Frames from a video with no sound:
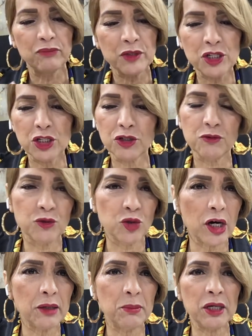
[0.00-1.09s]
just
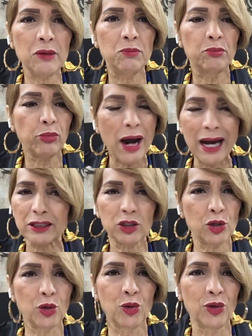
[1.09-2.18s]
trying to be
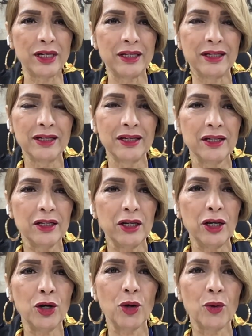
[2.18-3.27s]
practical and
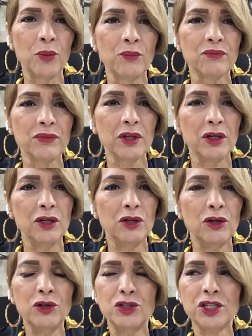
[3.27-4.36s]
you know, you,
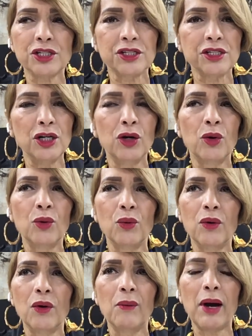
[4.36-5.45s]
you just, you know,
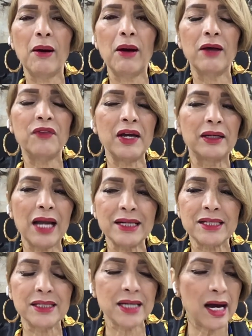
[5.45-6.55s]
I think lots
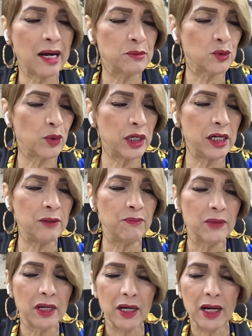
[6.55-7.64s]
of times we
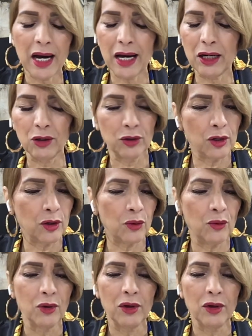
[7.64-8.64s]
I don't know,